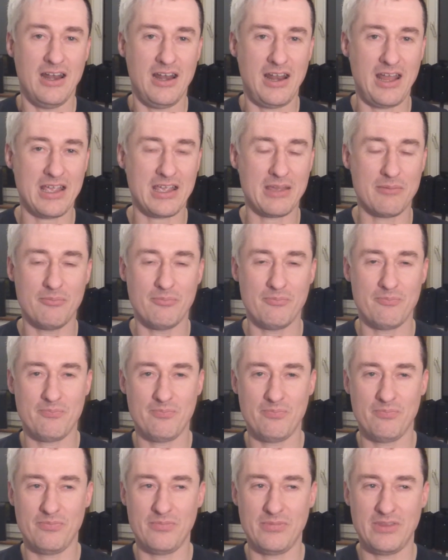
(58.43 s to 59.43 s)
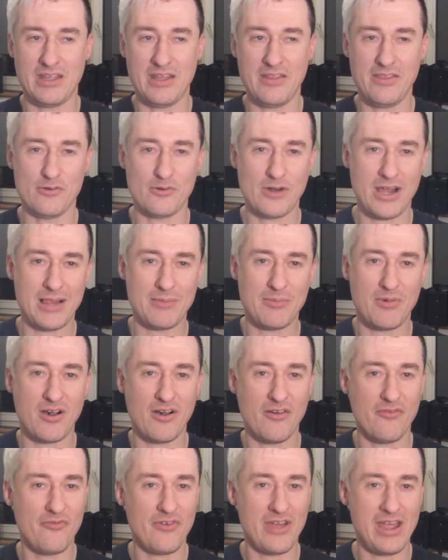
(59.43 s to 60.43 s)
Like in the realm
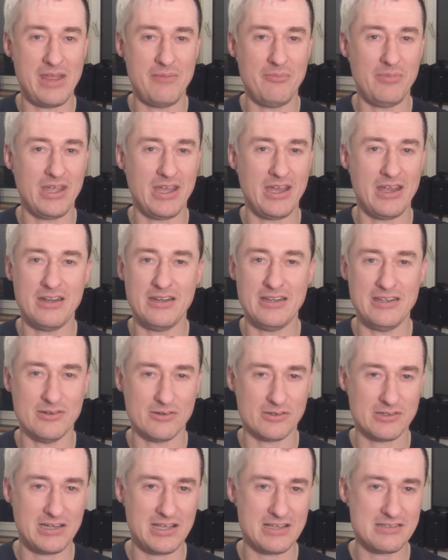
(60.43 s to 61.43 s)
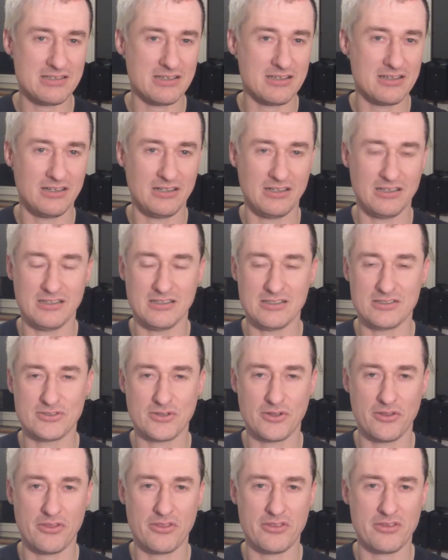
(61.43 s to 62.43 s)
of ambient, neoclassical,
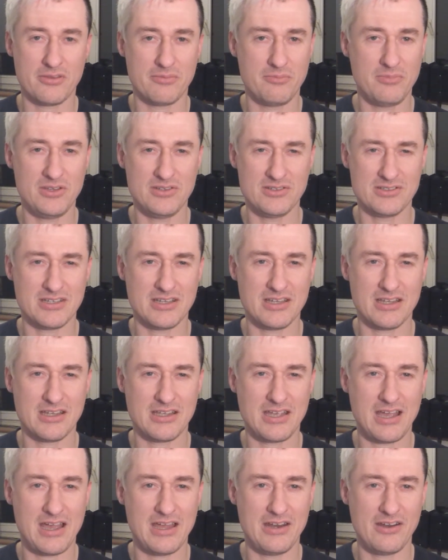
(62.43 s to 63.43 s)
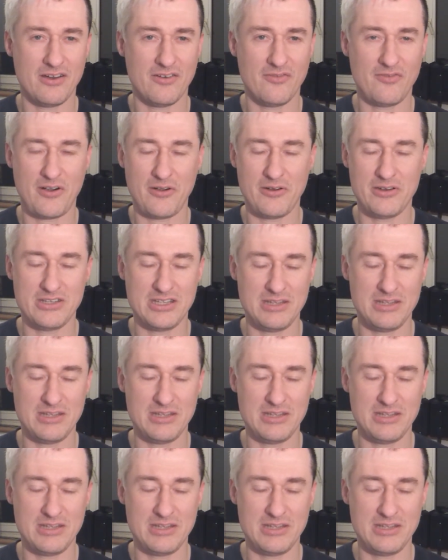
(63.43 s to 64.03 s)
synth music, kind of very